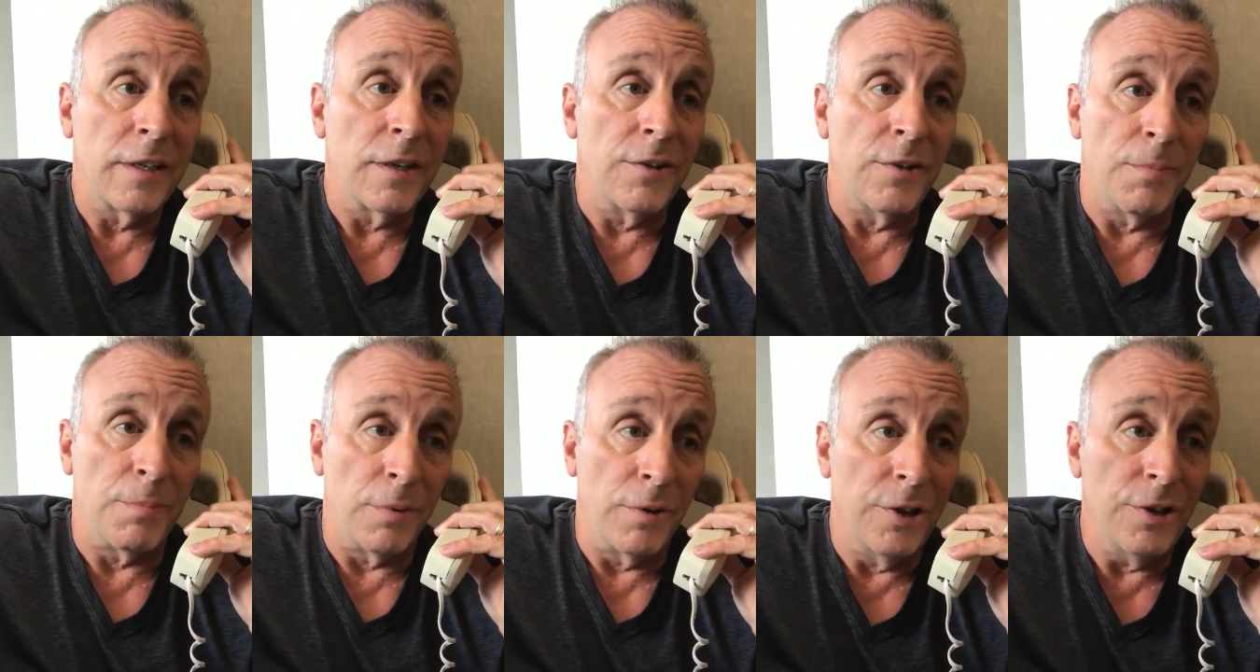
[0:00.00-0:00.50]

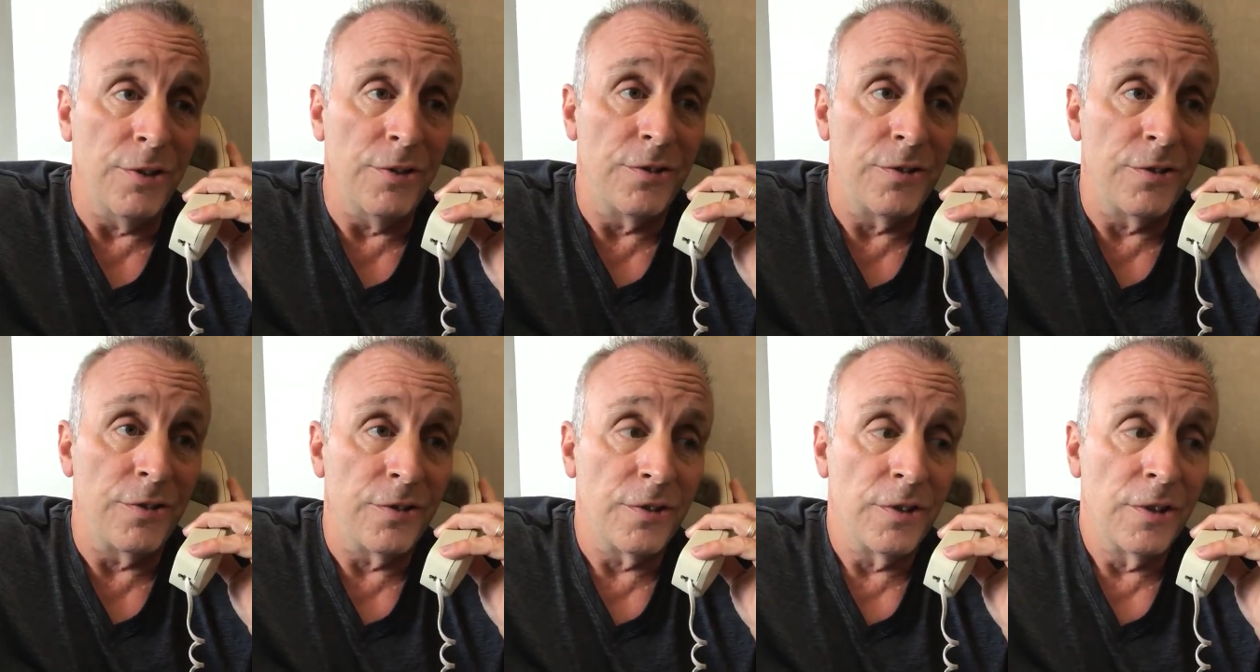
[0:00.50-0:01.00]
Can you
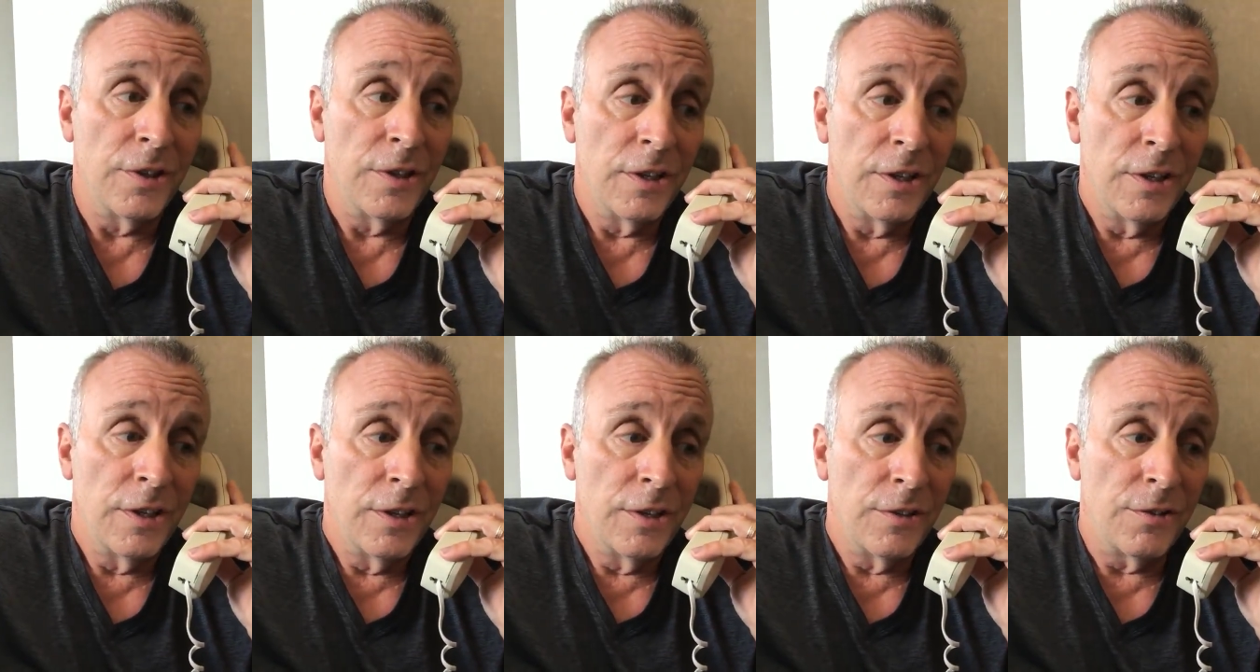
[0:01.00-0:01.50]
please
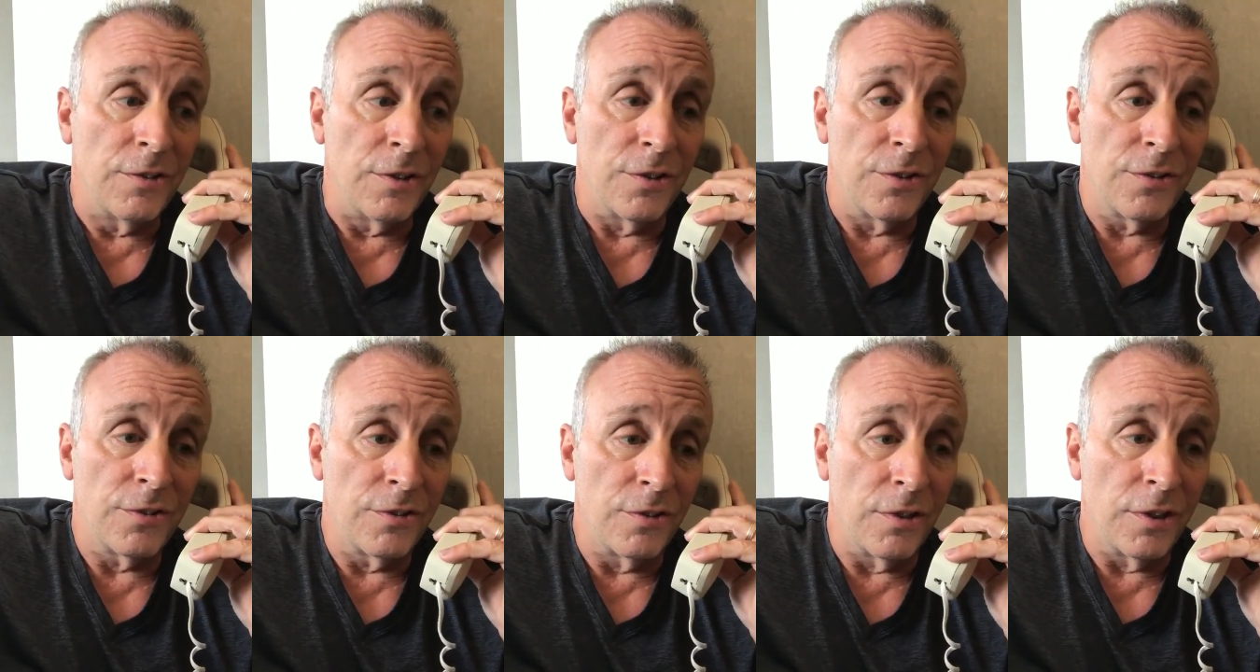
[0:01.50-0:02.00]

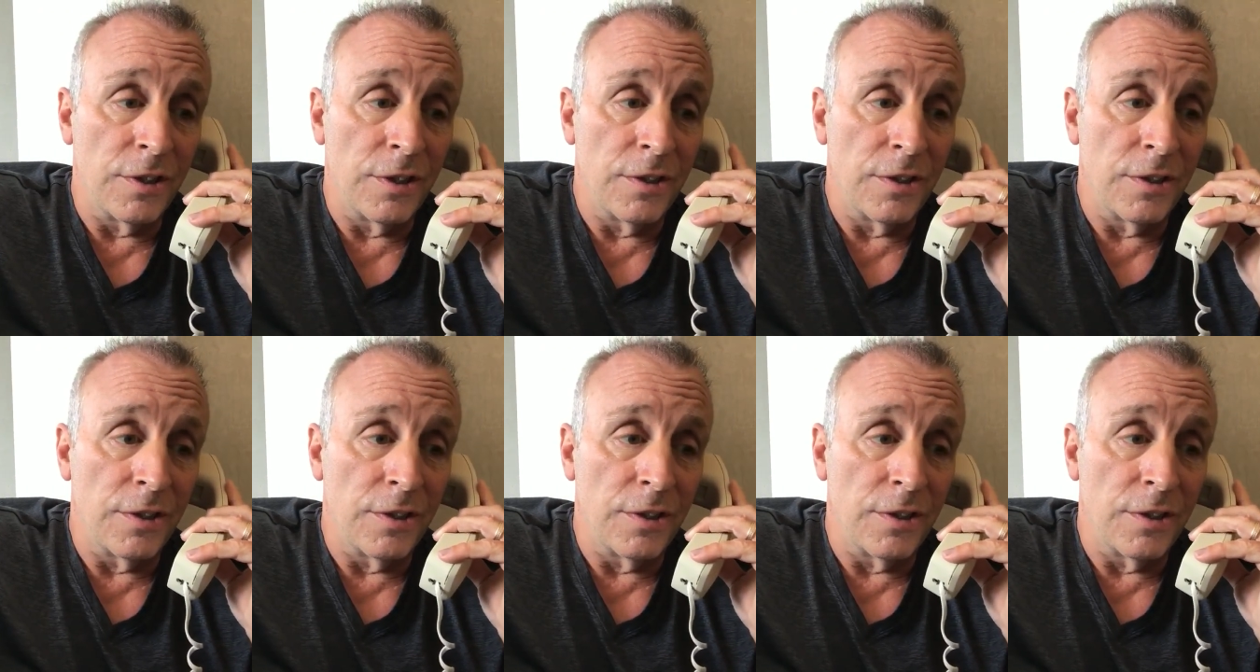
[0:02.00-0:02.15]
just...